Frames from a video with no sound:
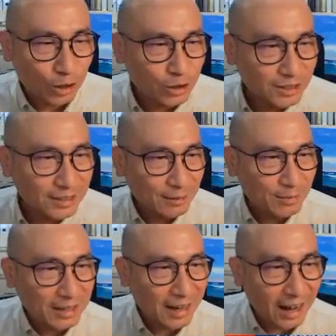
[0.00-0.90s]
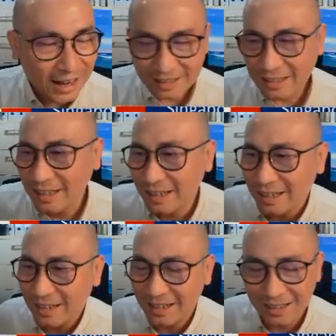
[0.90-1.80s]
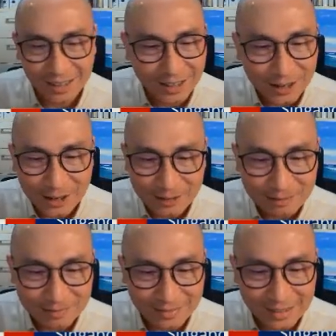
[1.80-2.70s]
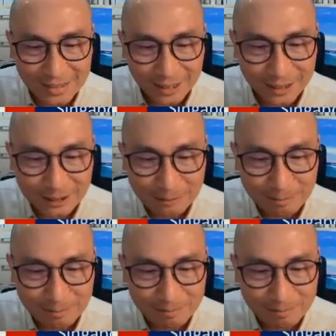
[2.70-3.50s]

question that being asked. These are the